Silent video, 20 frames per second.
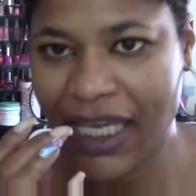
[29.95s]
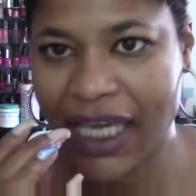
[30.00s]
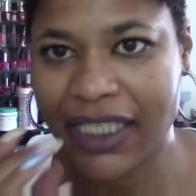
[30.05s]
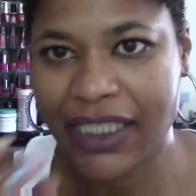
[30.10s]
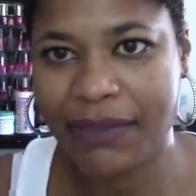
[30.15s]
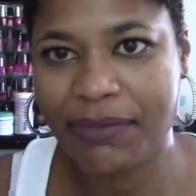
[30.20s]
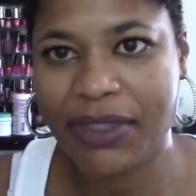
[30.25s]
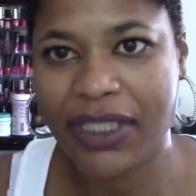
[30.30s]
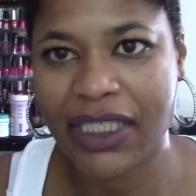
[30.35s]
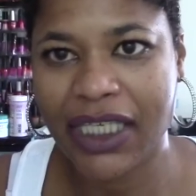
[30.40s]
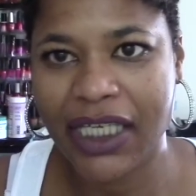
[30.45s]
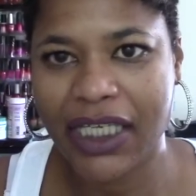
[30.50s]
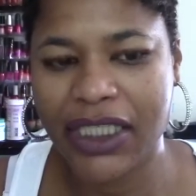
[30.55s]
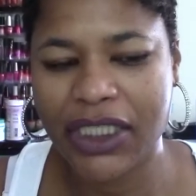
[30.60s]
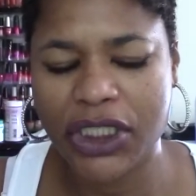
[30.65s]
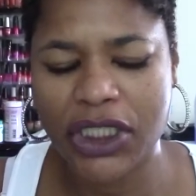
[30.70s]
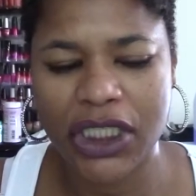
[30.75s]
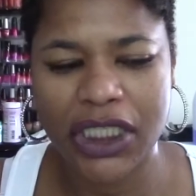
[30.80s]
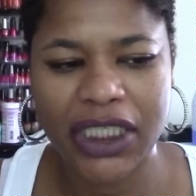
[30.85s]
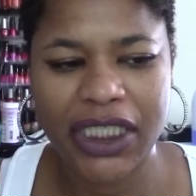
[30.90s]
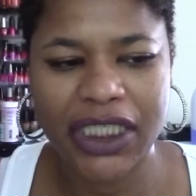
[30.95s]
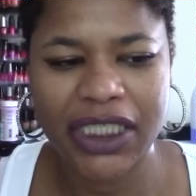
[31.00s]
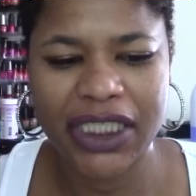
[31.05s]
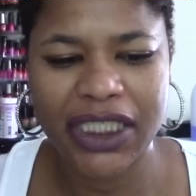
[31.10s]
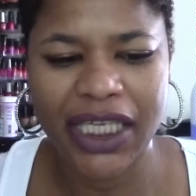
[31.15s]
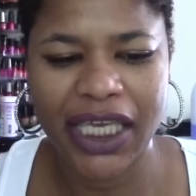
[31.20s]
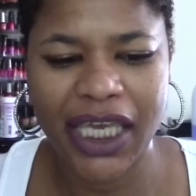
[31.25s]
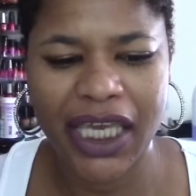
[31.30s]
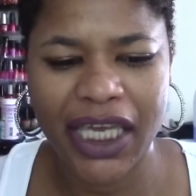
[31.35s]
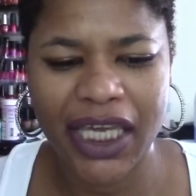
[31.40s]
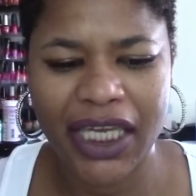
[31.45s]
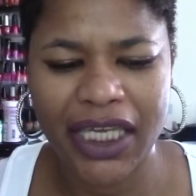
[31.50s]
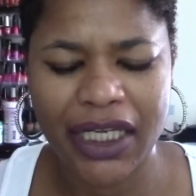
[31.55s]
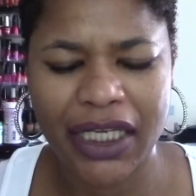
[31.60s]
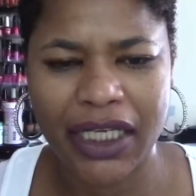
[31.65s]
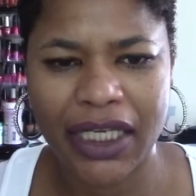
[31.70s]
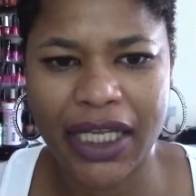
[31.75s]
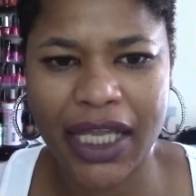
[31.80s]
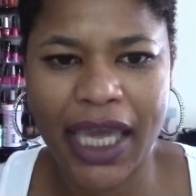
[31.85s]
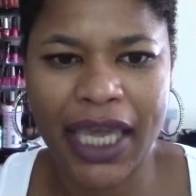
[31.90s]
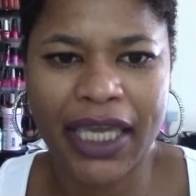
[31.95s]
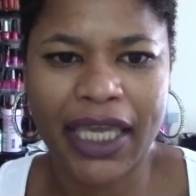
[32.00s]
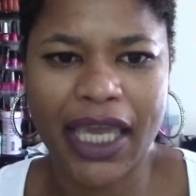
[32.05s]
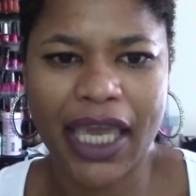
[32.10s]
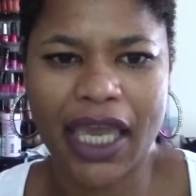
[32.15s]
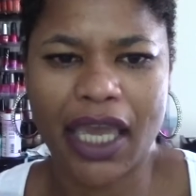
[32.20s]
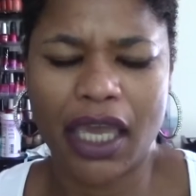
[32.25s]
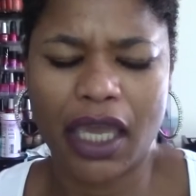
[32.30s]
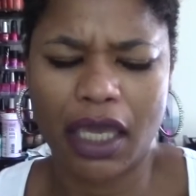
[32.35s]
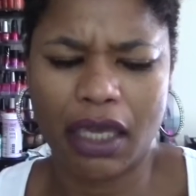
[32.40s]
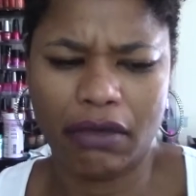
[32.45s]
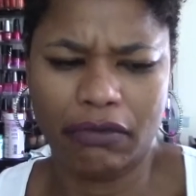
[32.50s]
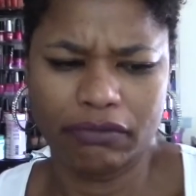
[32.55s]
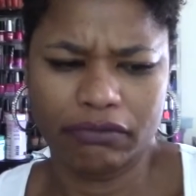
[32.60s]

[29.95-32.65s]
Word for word: like some skinny jeans and like a